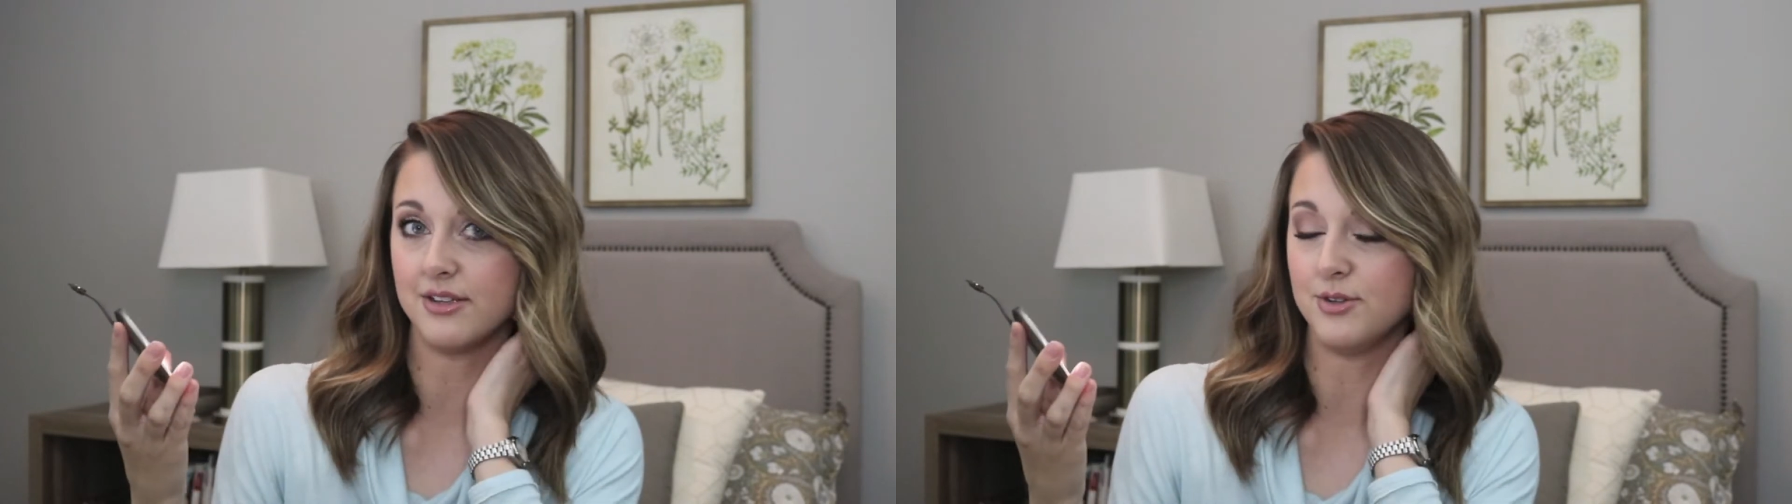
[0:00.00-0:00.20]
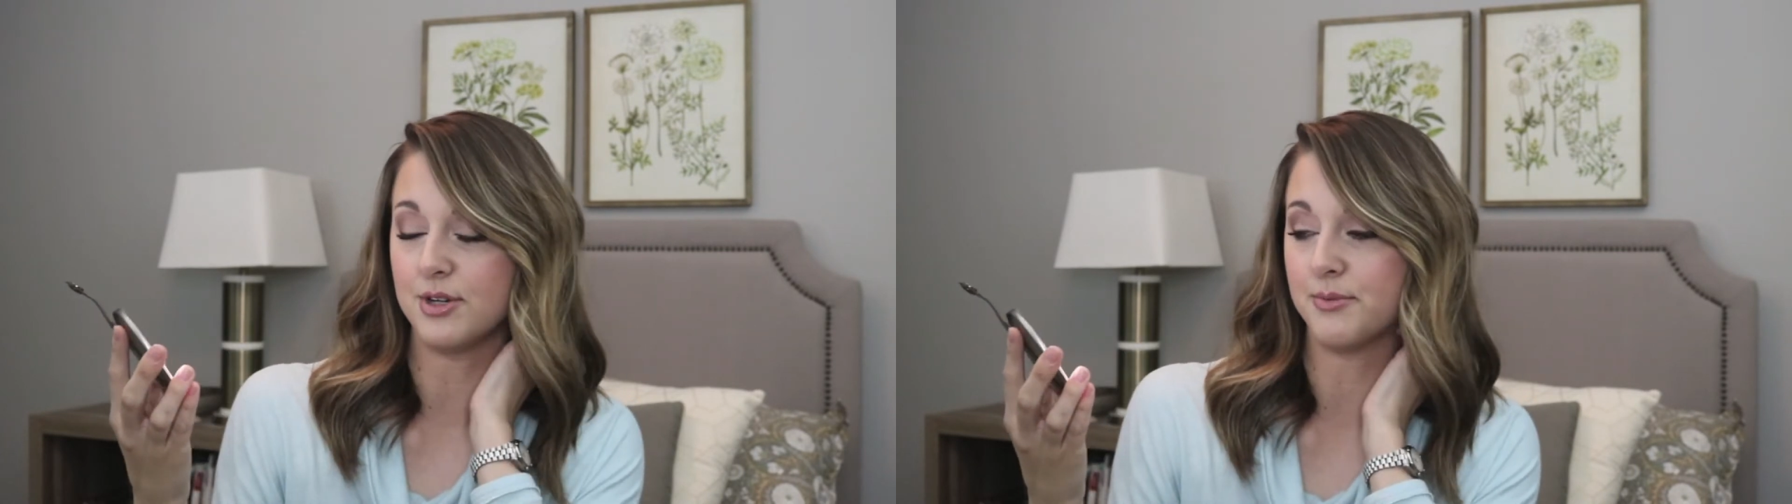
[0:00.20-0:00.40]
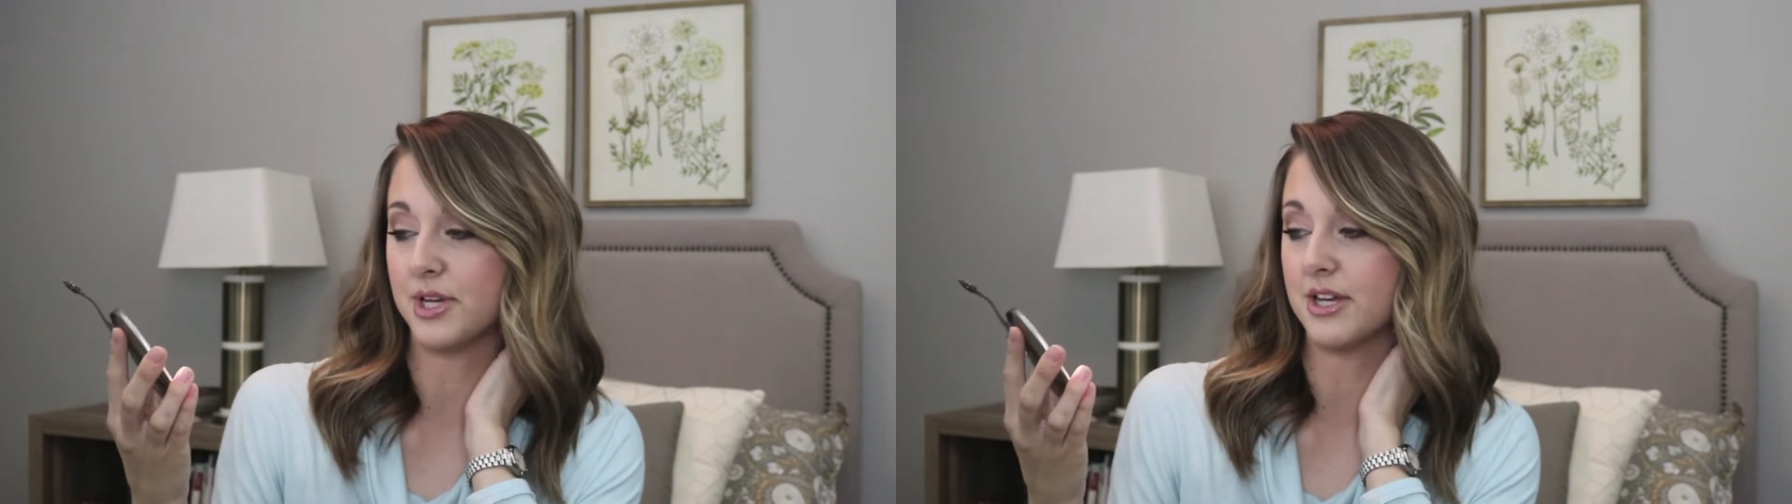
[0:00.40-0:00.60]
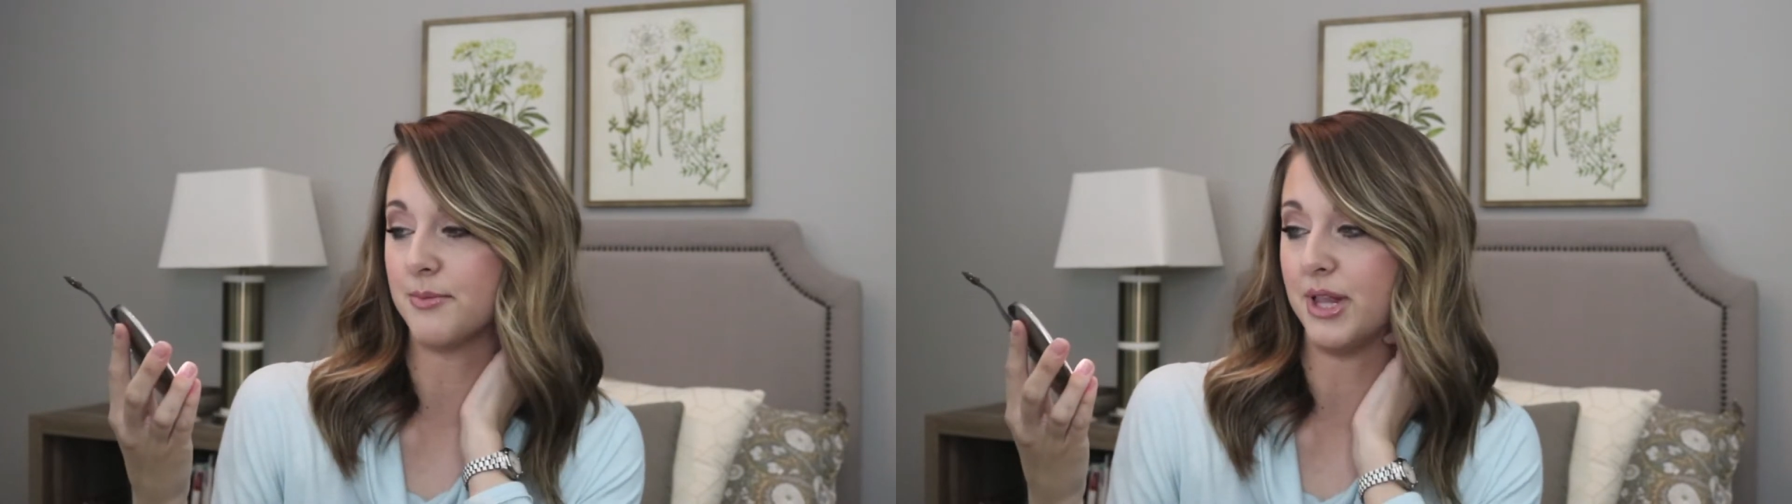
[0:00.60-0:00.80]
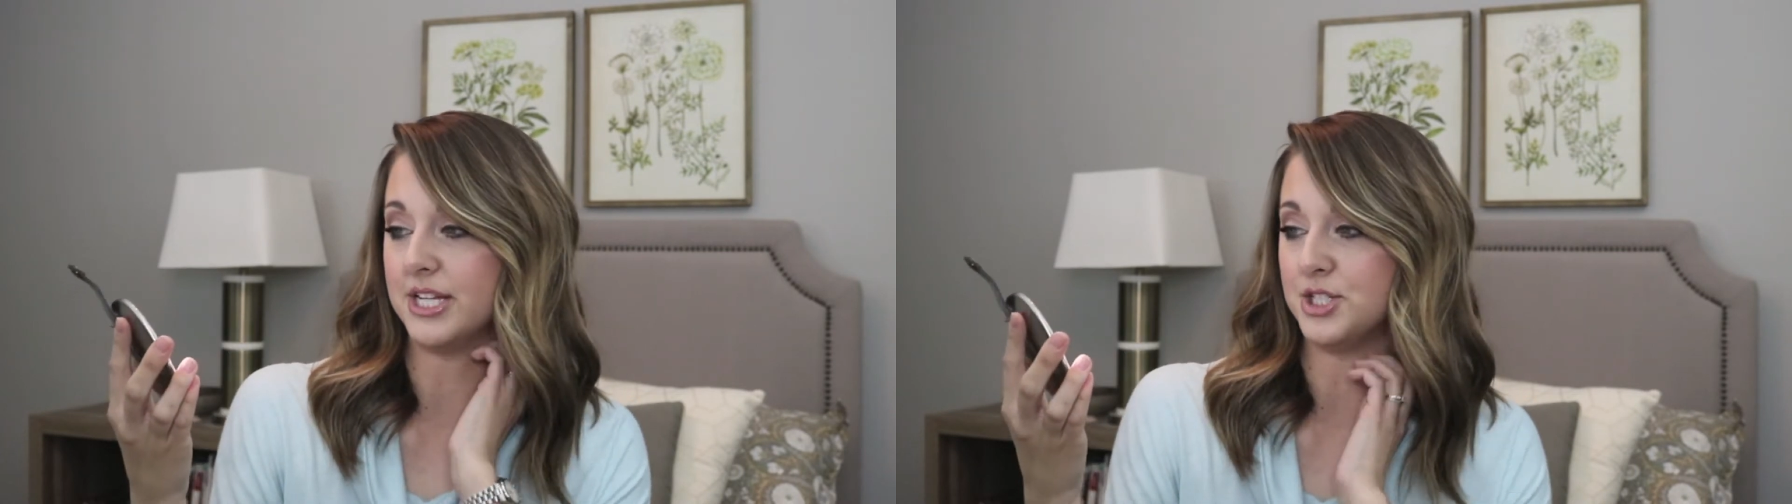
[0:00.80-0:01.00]

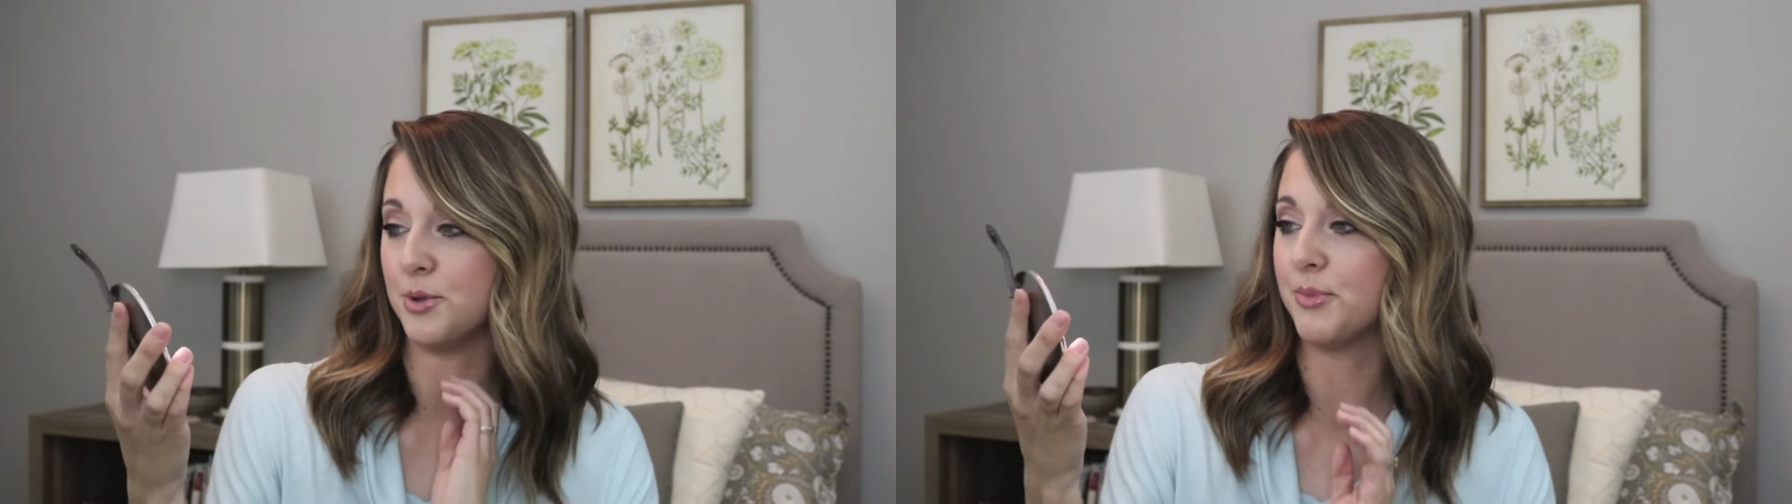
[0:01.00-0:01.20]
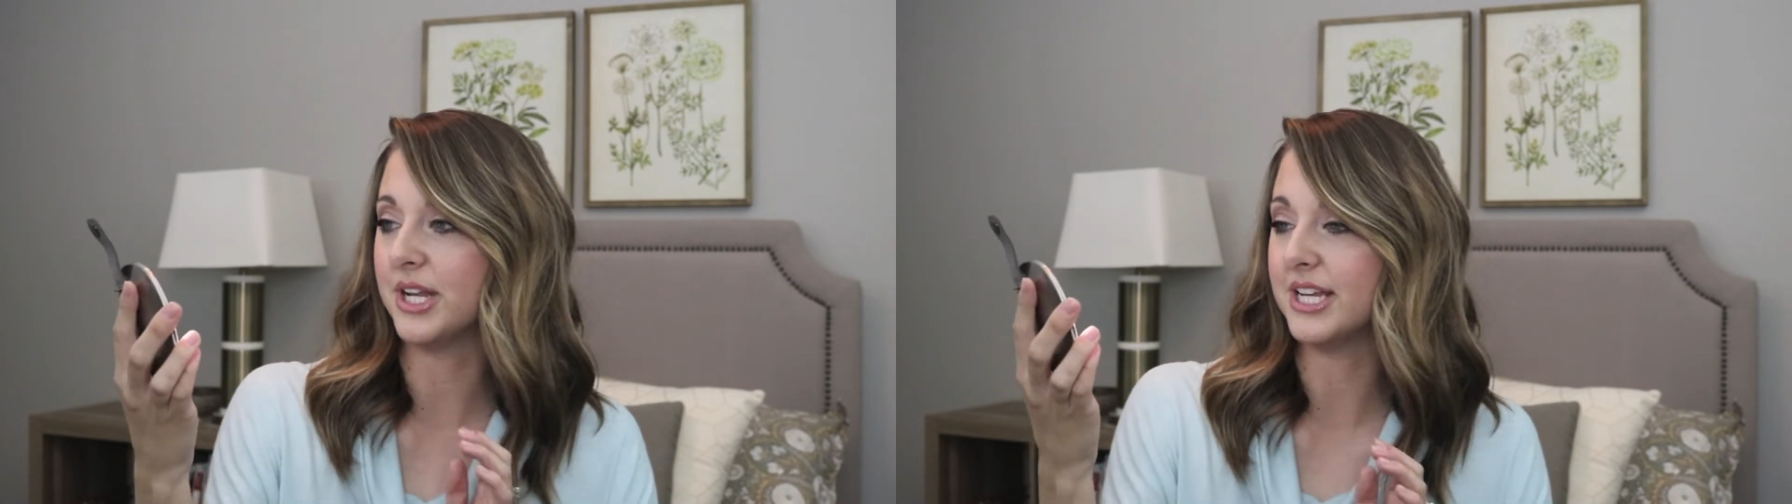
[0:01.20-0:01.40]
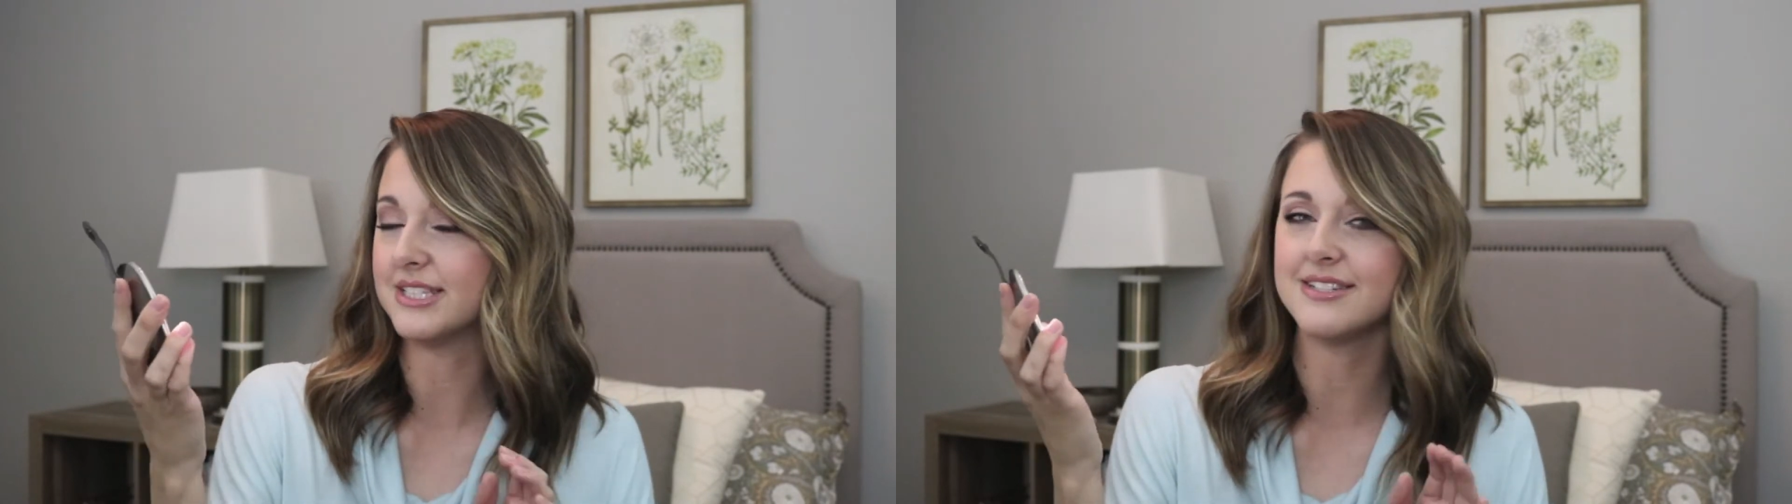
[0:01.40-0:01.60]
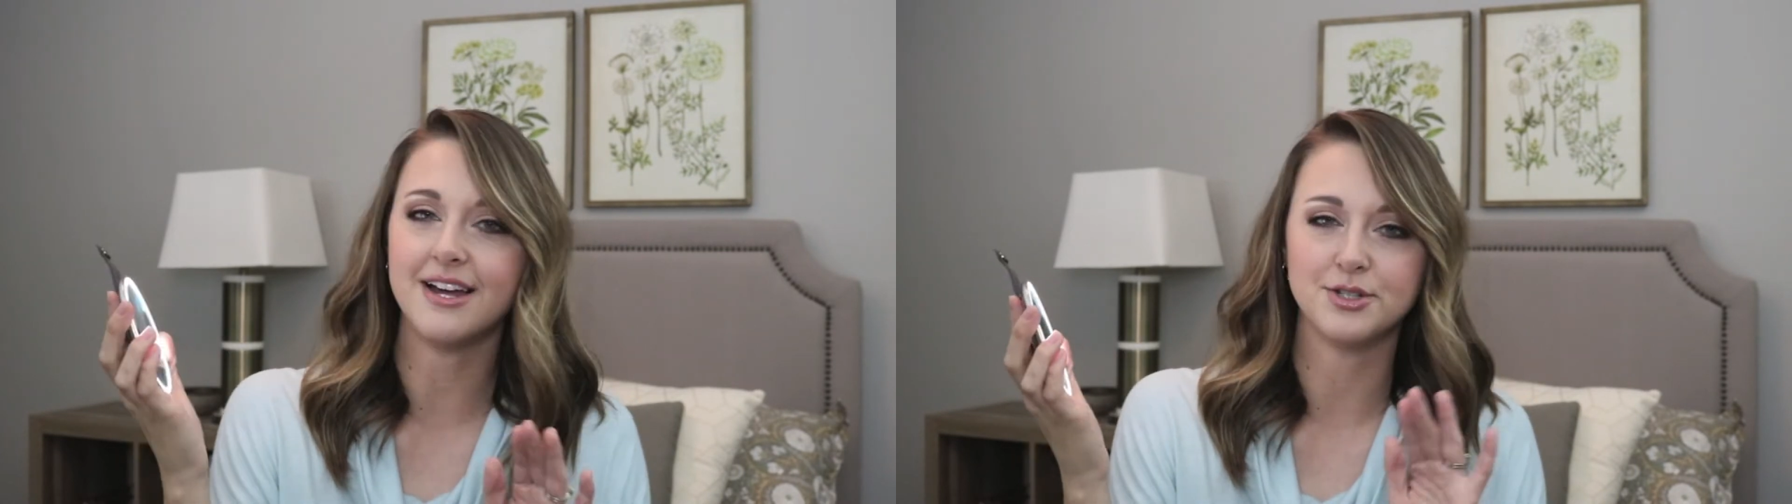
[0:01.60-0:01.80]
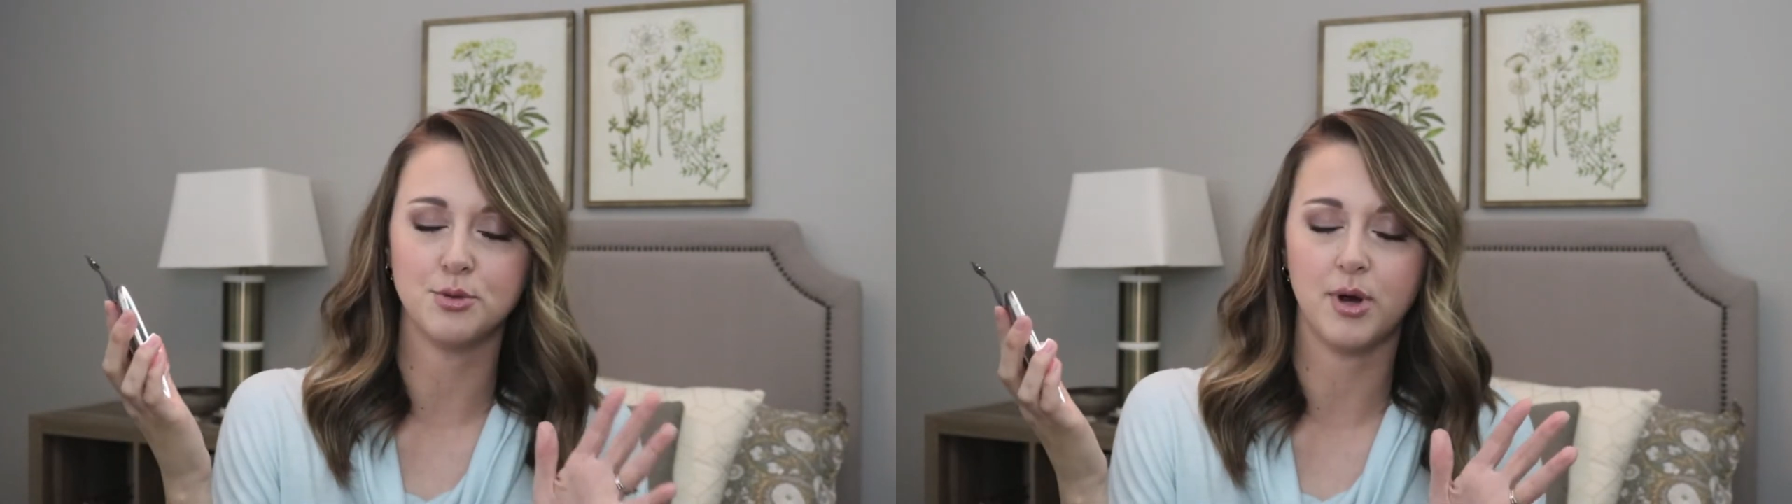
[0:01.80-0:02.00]
could blind you, but it's
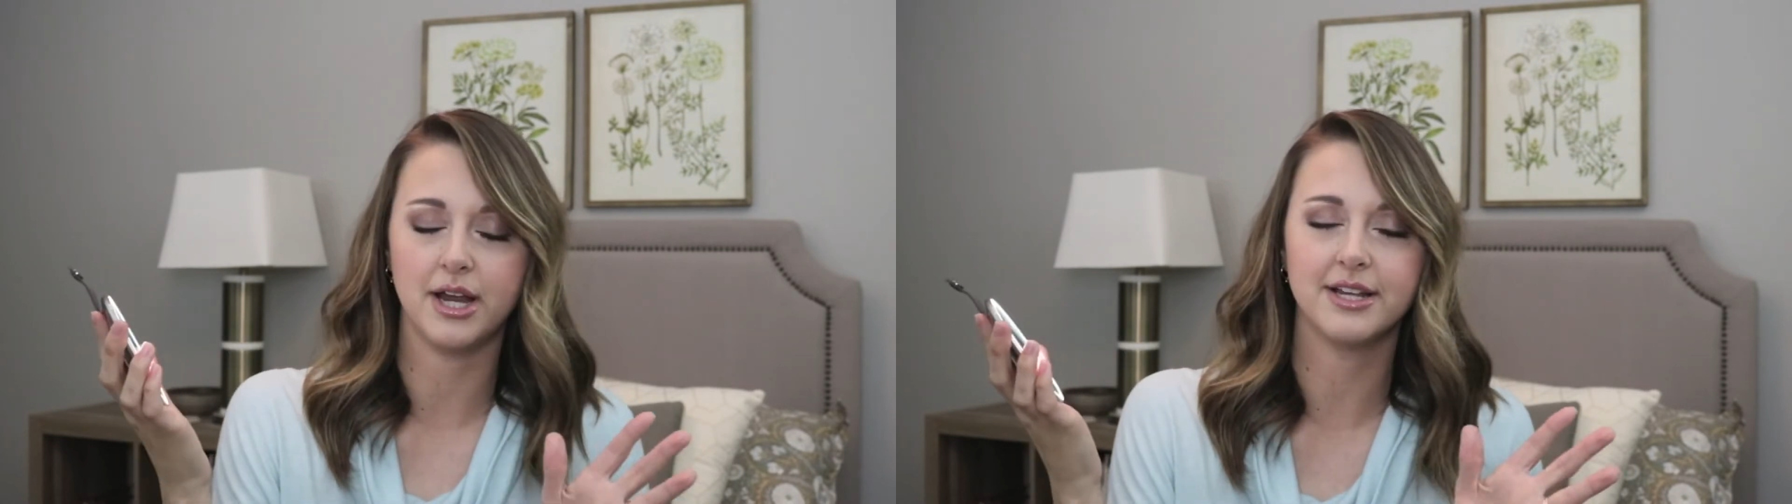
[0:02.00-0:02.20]
not too bright.